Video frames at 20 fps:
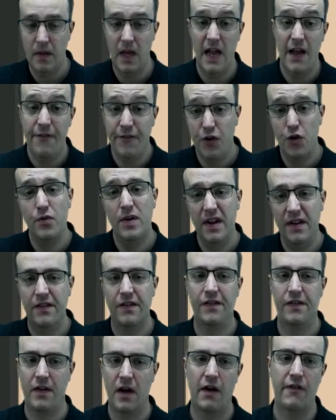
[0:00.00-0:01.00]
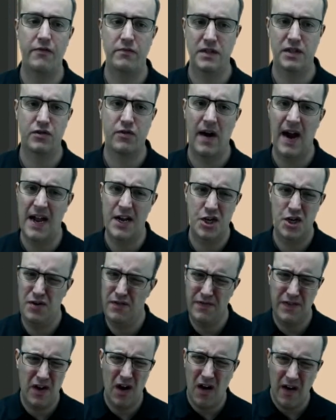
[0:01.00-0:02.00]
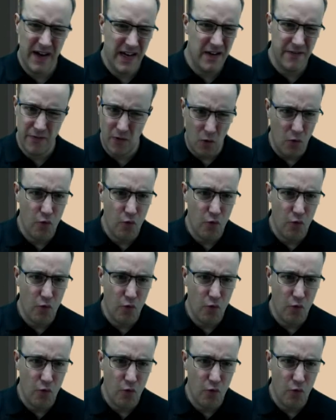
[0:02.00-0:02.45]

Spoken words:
If you need to start from scratch, you've kind of